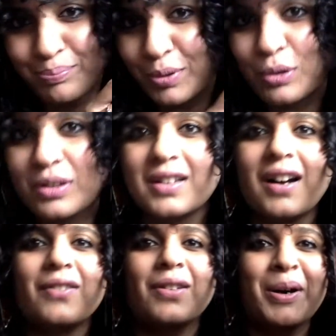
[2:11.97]
book
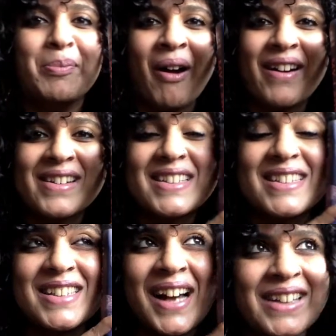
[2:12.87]
cover part.
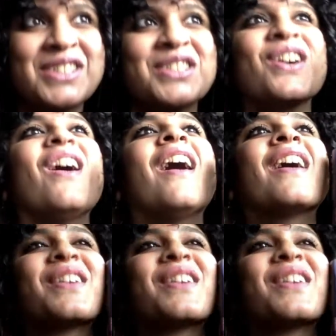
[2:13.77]
Such a